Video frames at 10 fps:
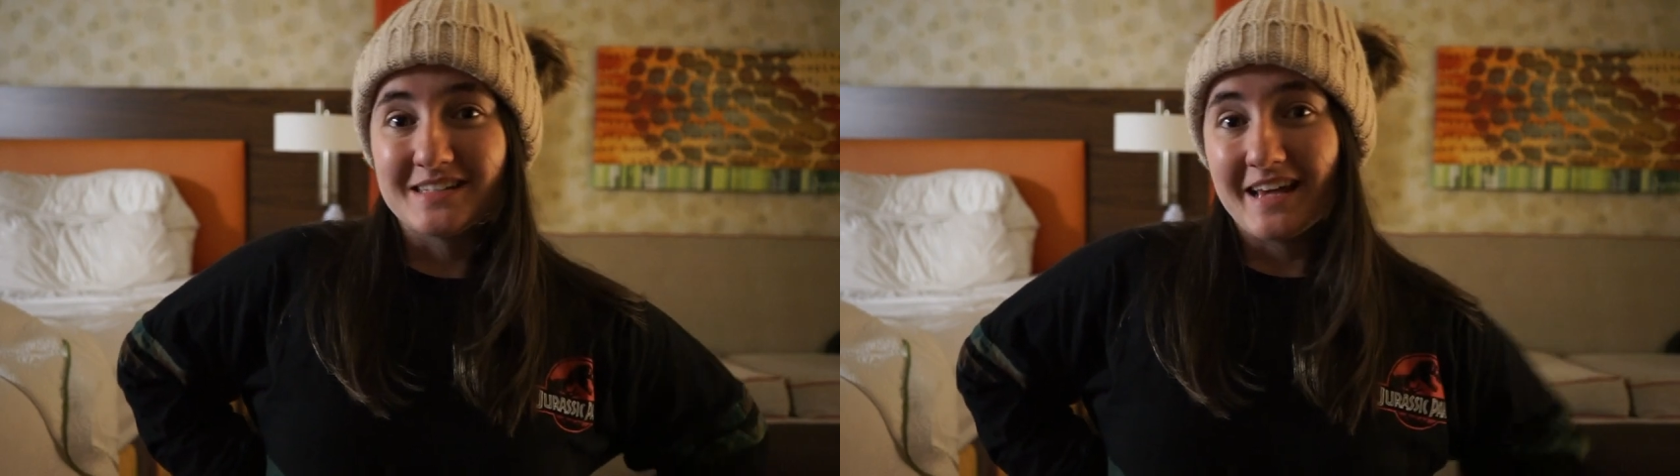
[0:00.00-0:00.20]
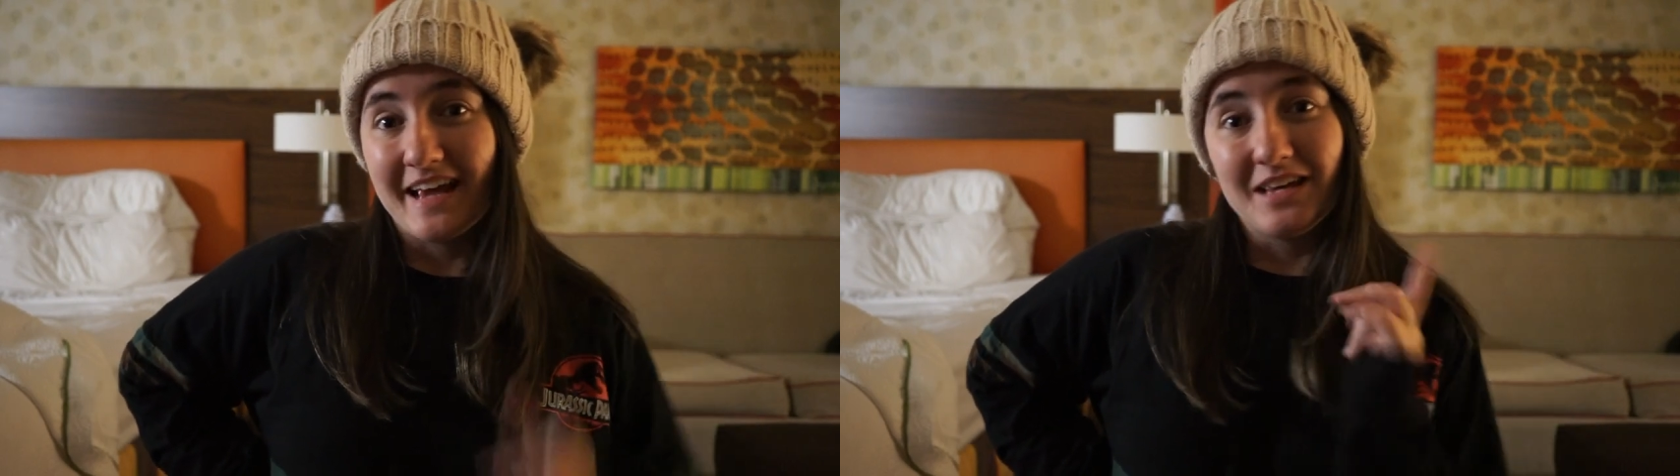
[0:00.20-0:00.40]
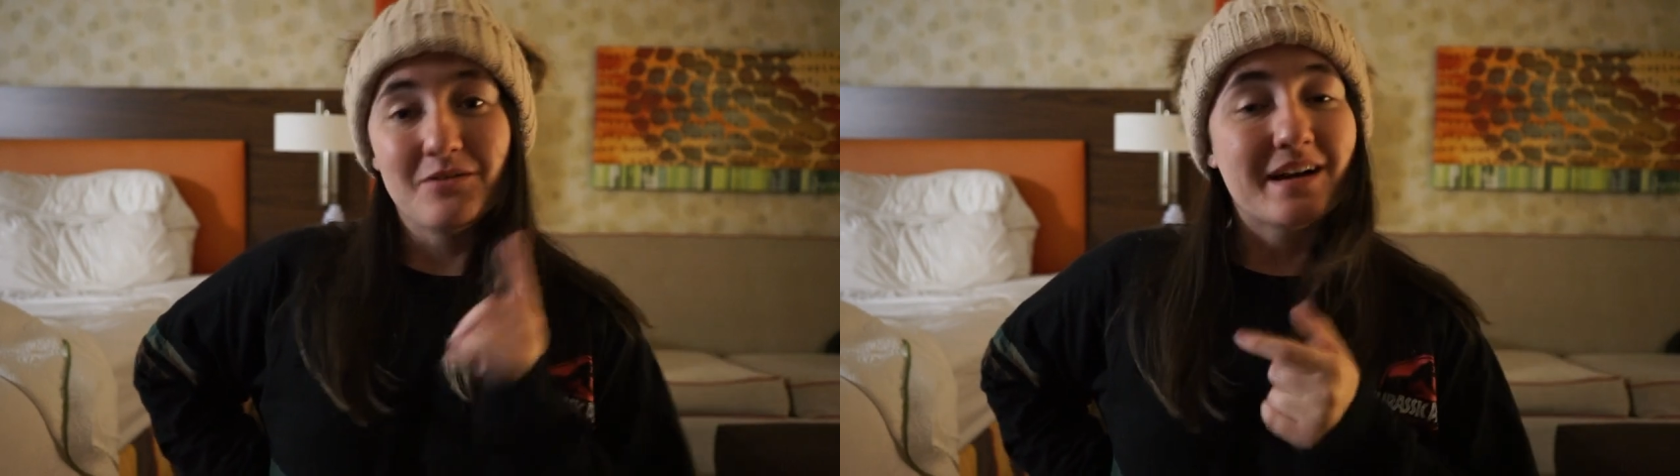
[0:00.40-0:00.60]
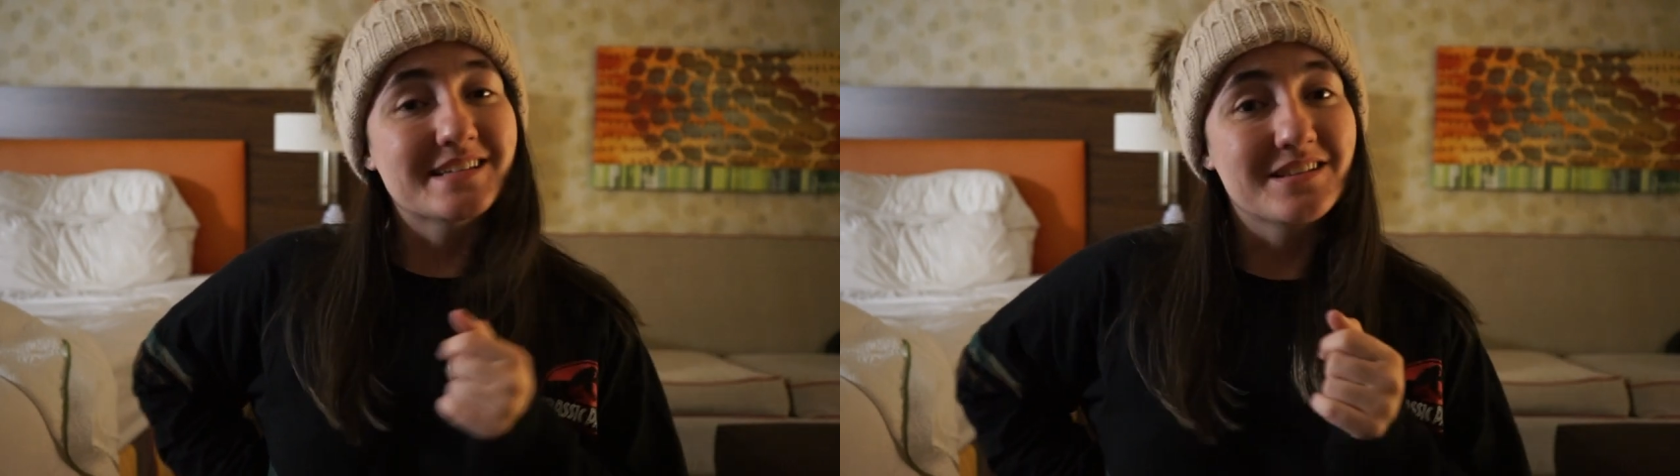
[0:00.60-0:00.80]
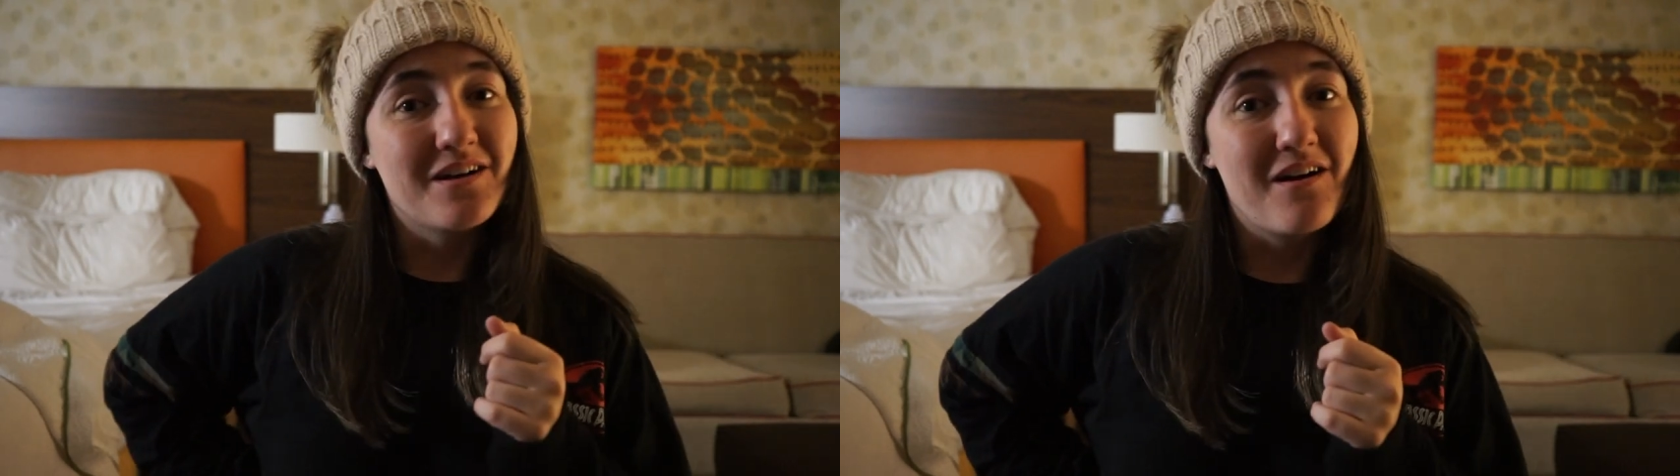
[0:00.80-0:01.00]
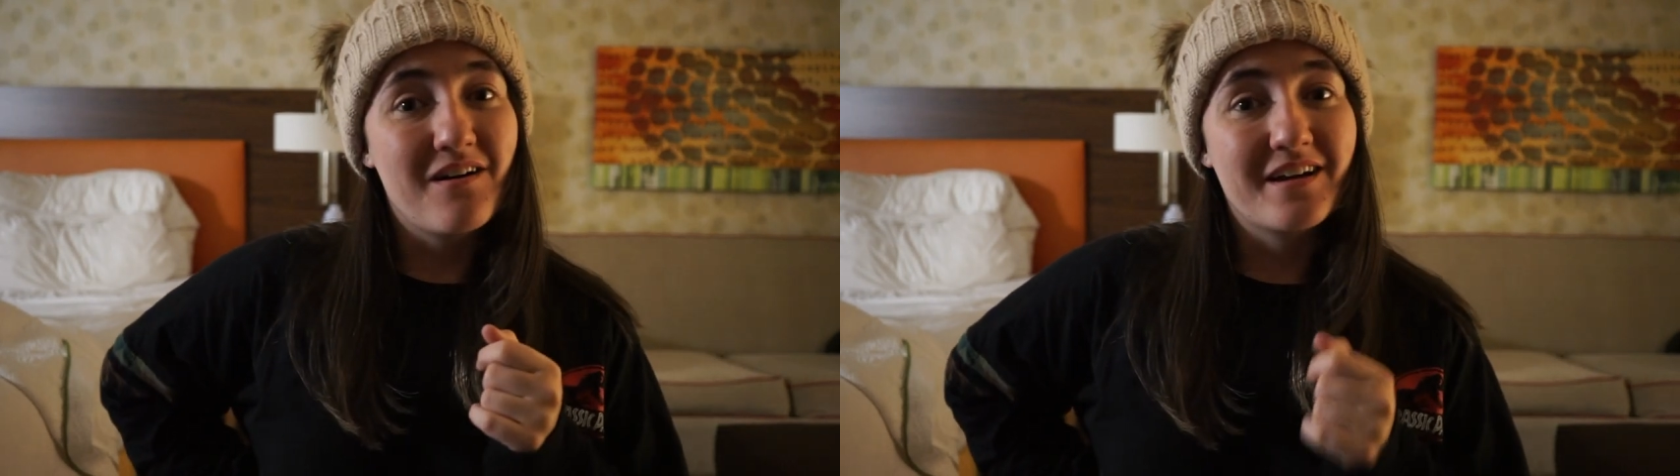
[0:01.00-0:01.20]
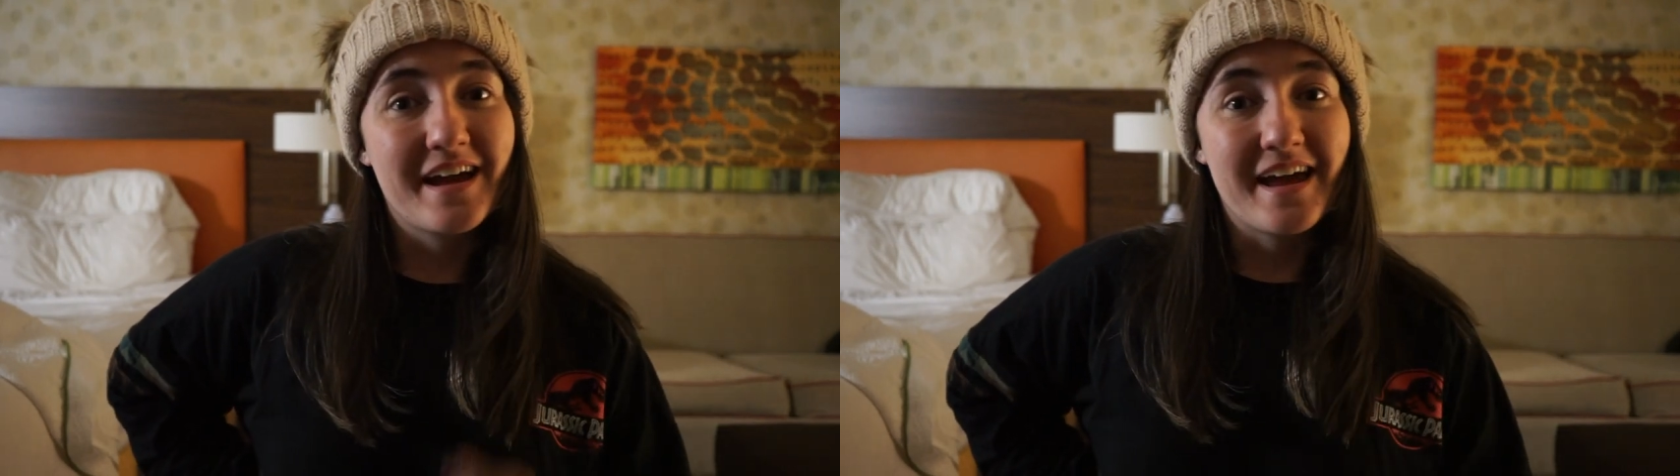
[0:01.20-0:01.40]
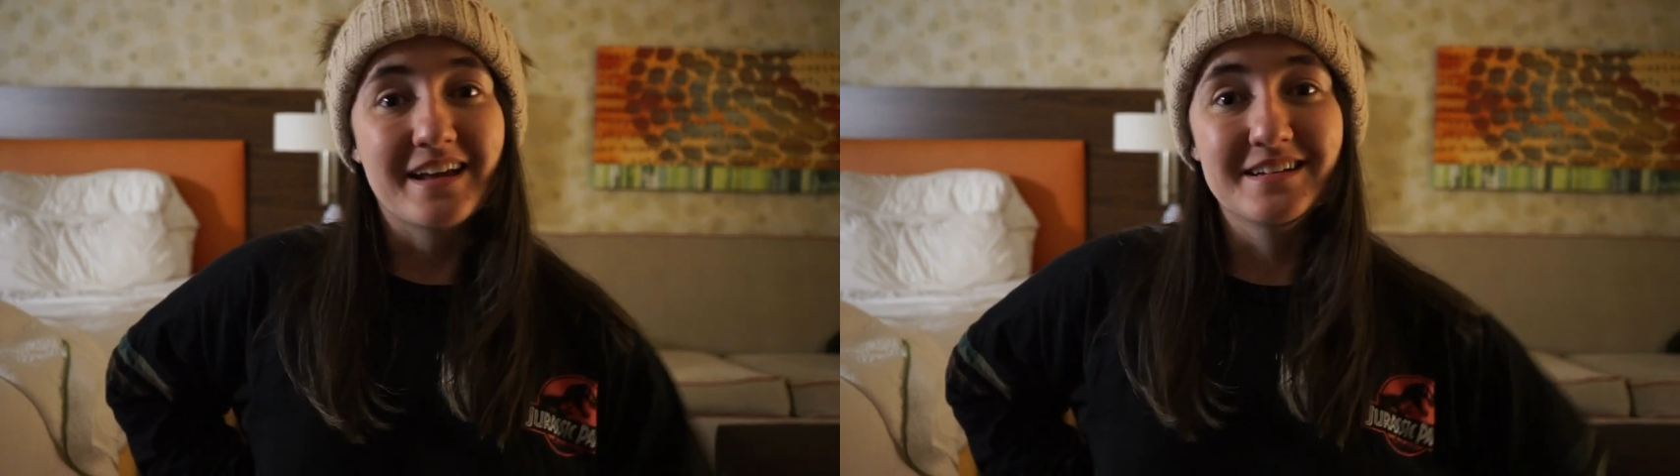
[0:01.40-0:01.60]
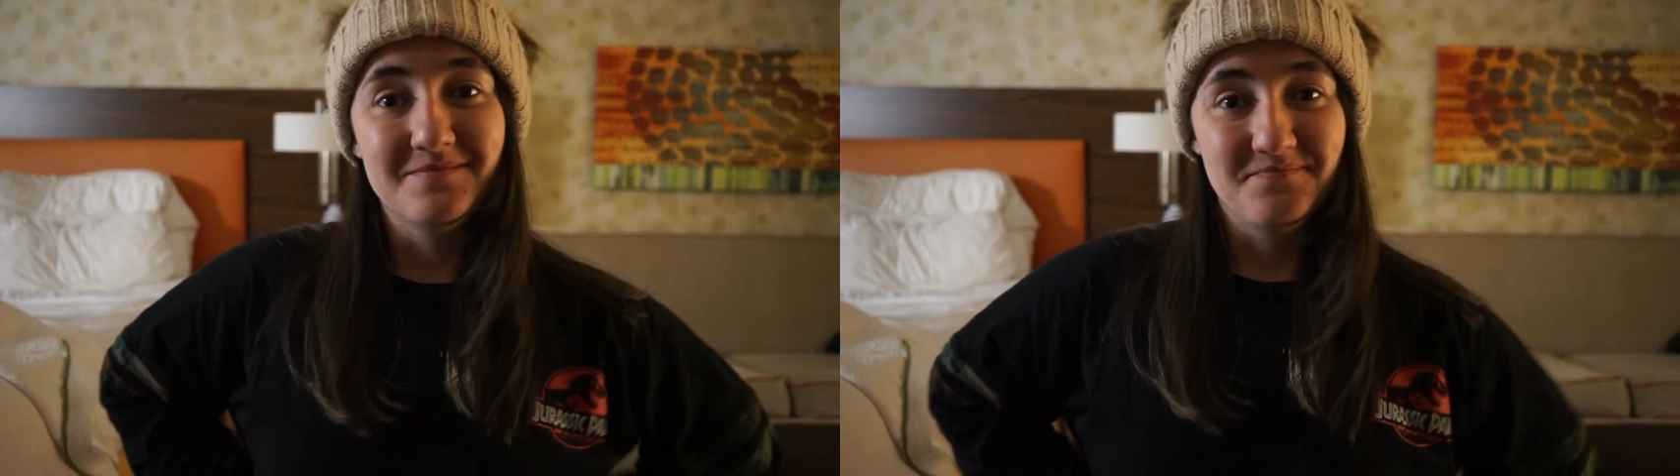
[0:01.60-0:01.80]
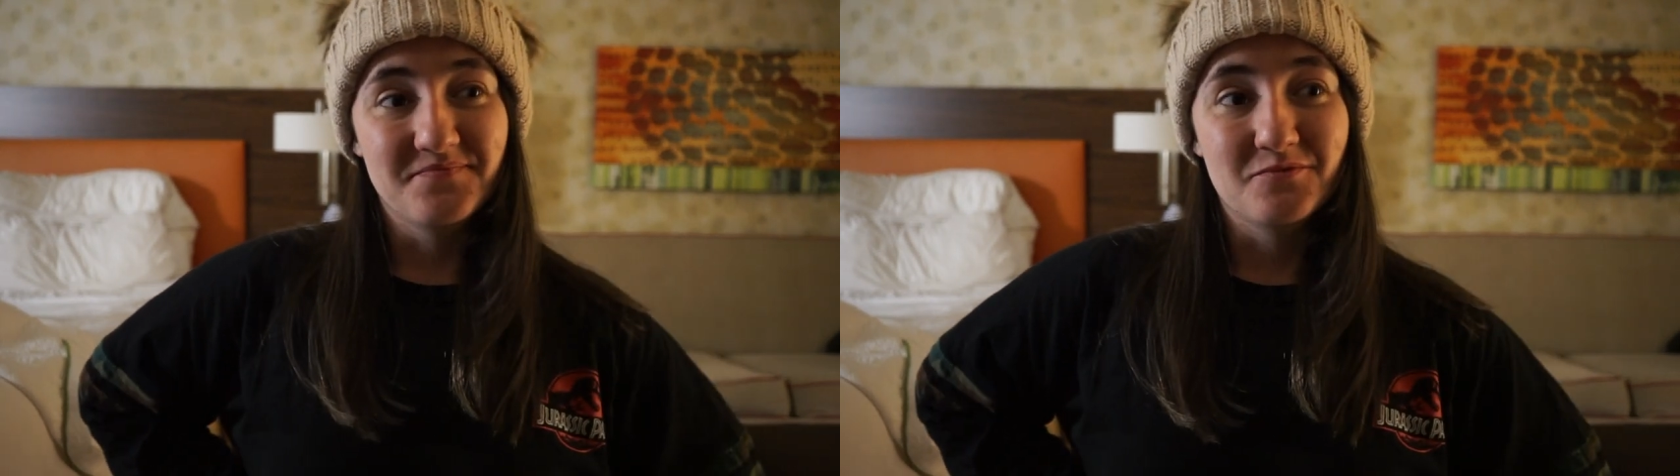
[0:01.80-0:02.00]
take you guys along, and
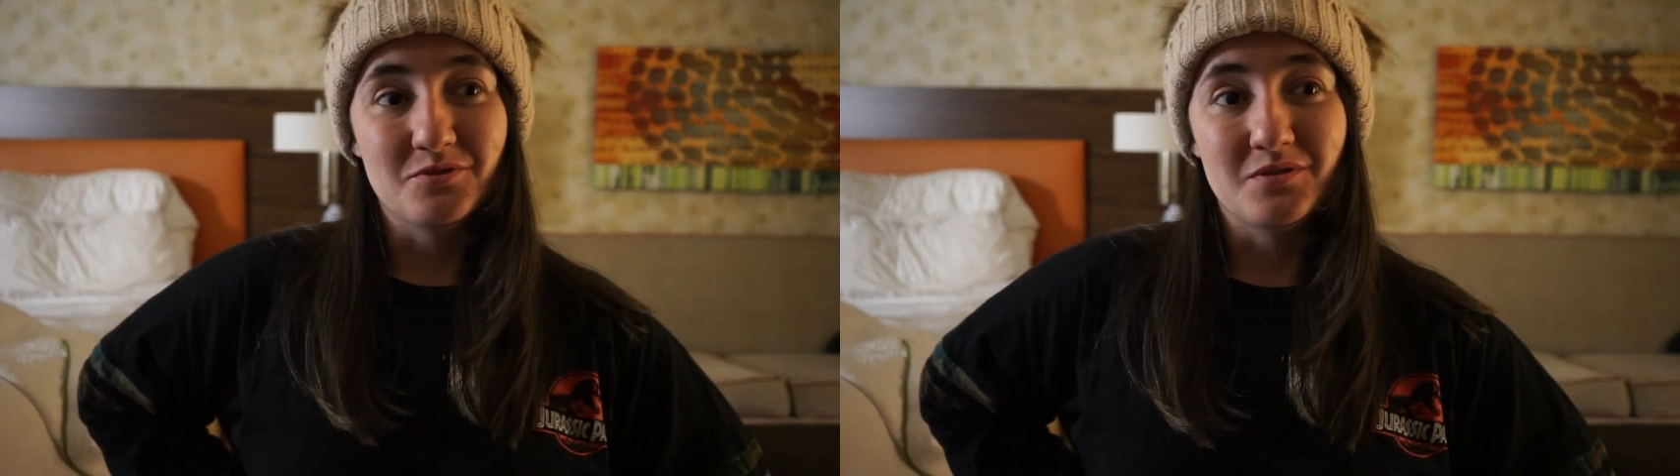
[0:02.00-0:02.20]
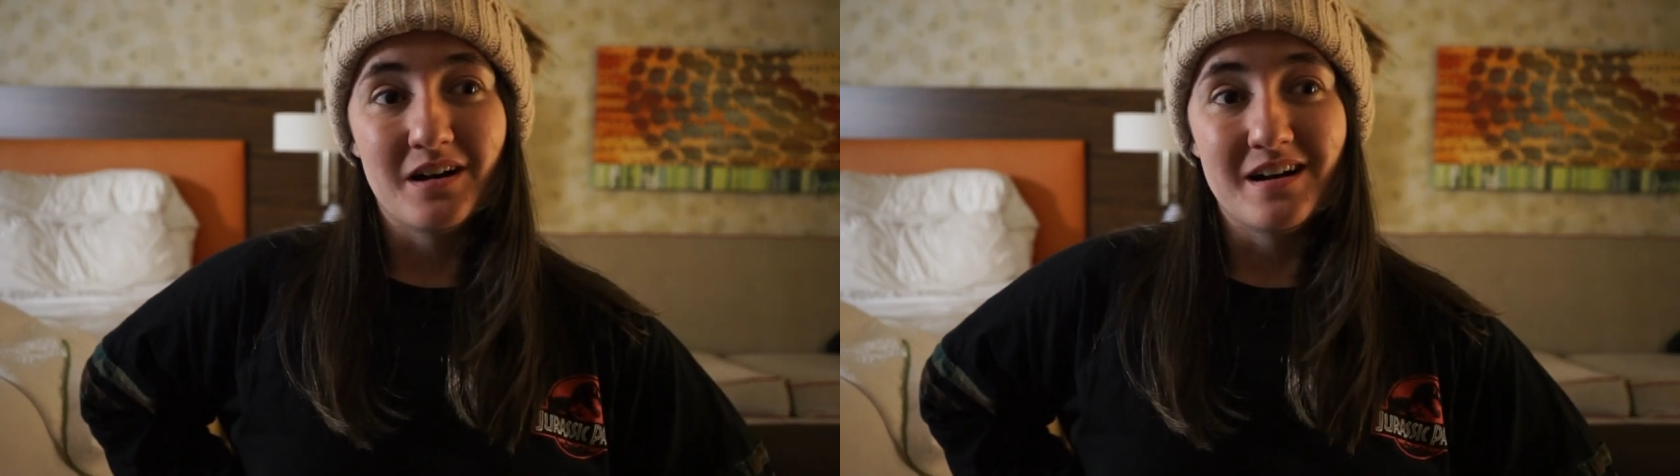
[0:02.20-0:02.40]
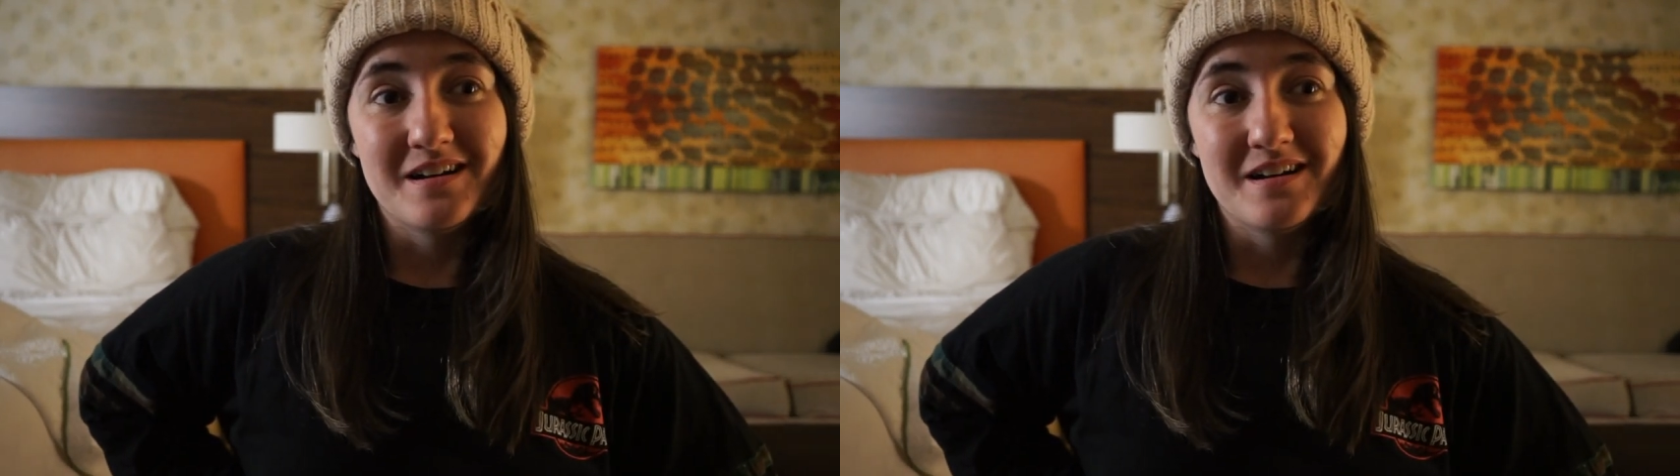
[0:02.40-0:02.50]
we'll